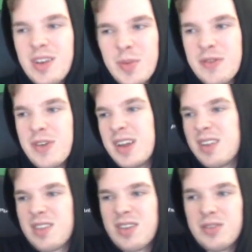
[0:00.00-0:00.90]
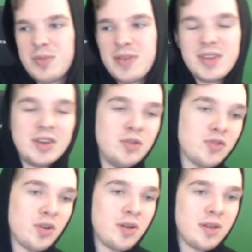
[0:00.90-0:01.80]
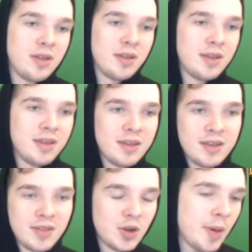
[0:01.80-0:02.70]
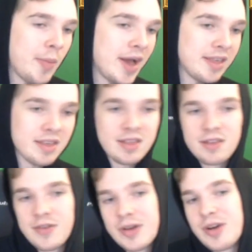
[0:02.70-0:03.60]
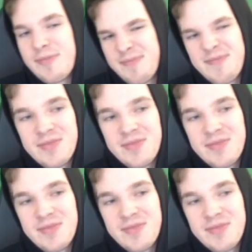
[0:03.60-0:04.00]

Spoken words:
I think it'll be fun, so I'm giving it neutral. A little bit biased because it's a fun card.